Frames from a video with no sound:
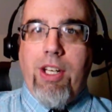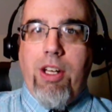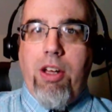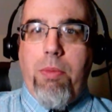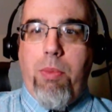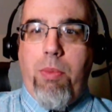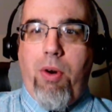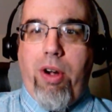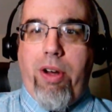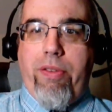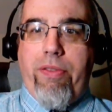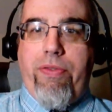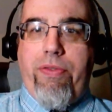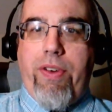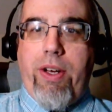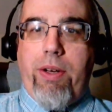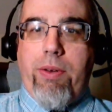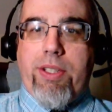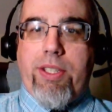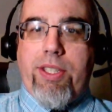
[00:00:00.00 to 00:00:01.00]
Morning,
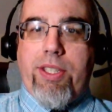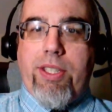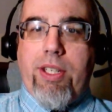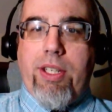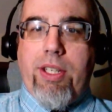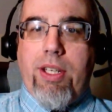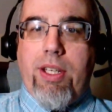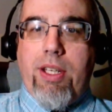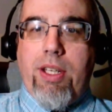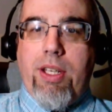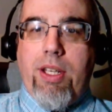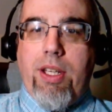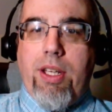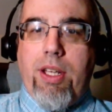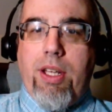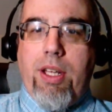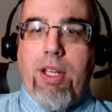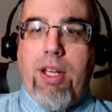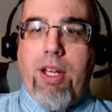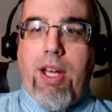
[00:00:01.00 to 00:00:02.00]
folks.
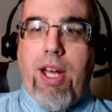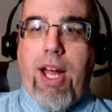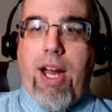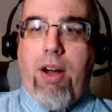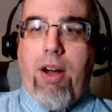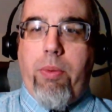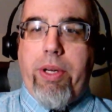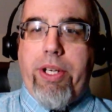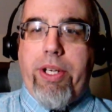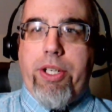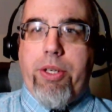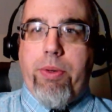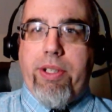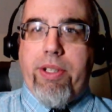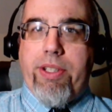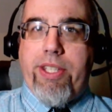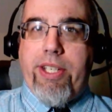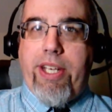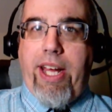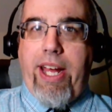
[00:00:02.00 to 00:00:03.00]
How are we doing
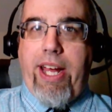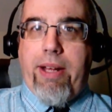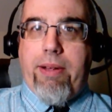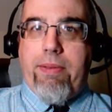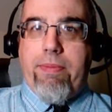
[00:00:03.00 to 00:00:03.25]
today?